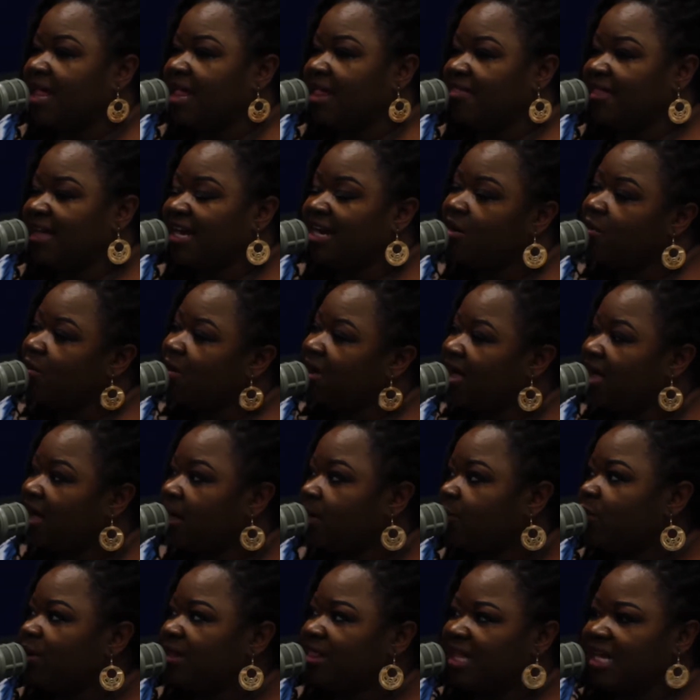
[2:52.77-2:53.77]
they don't
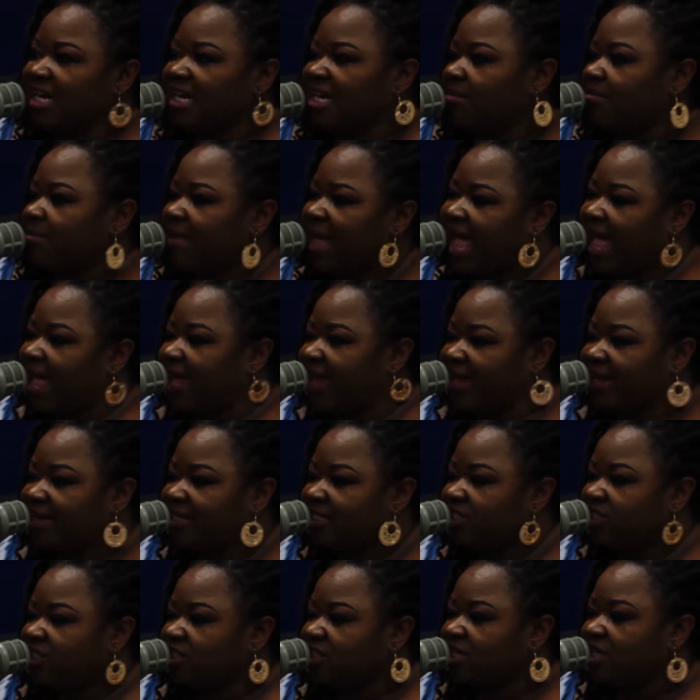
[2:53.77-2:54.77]
come with any
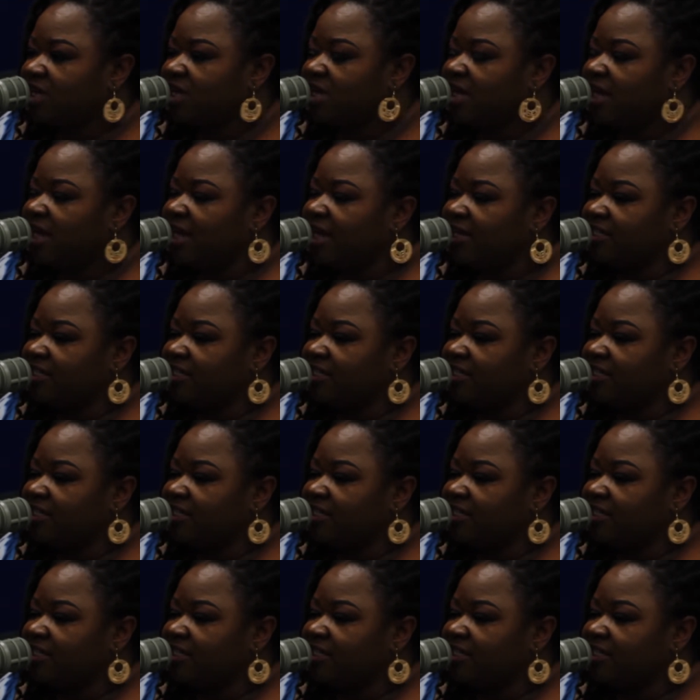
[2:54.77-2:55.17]
baggage. Right.